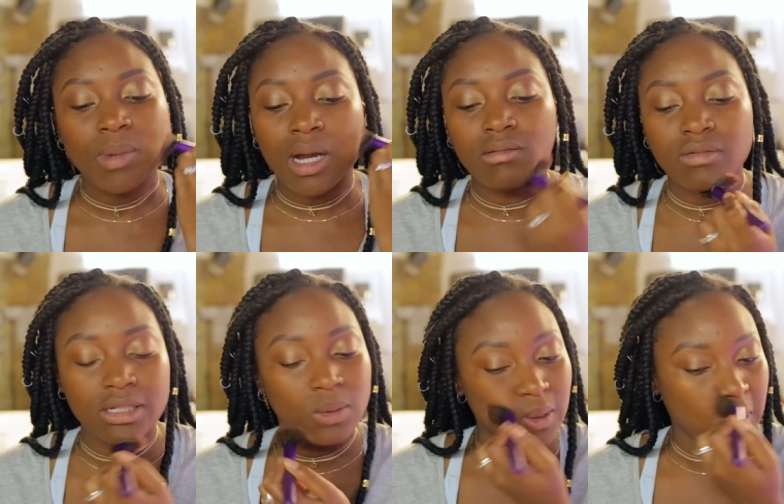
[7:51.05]
I
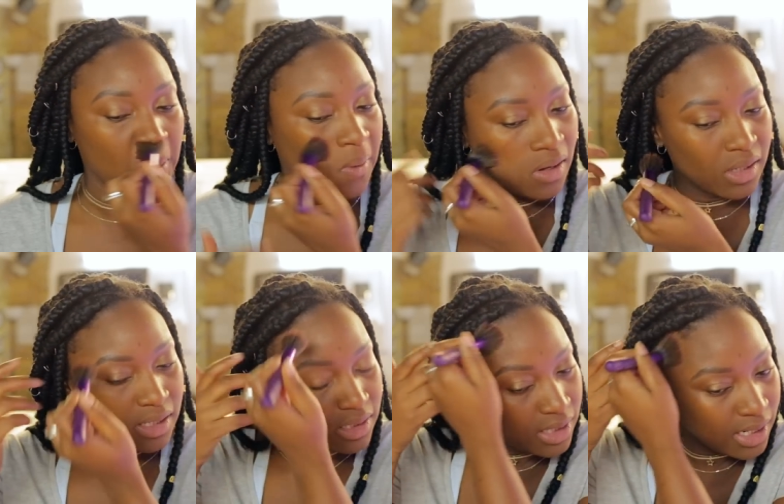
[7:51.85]
really want to go Ghana
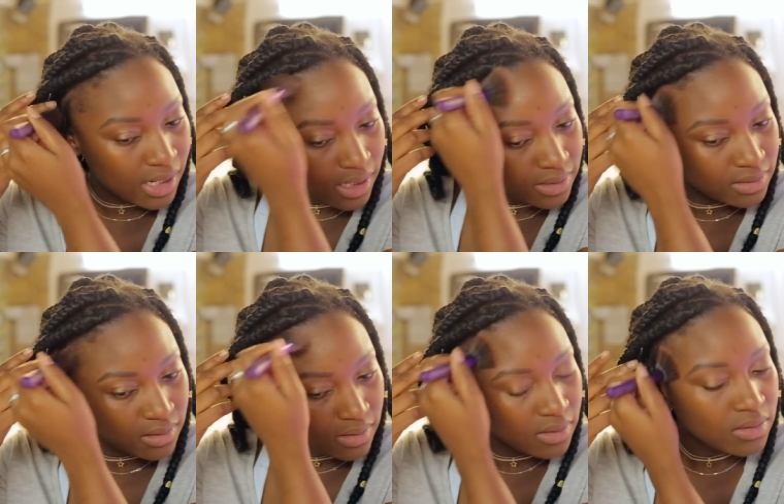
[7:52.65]
this year, guys.